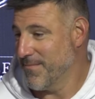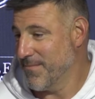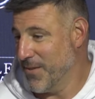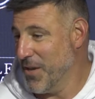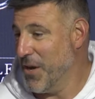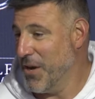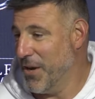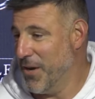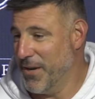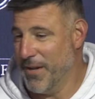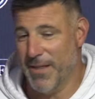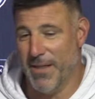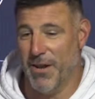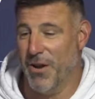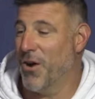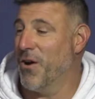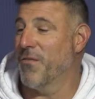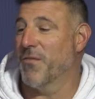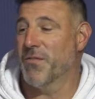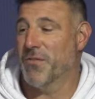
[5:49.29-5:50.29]
done. And then
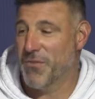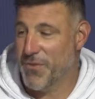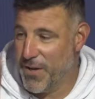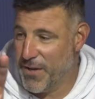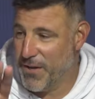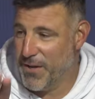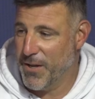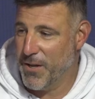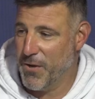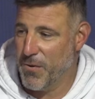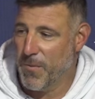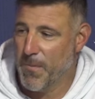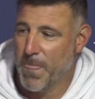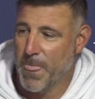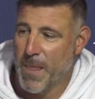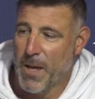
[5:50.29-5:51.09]
all of a sudden he'll,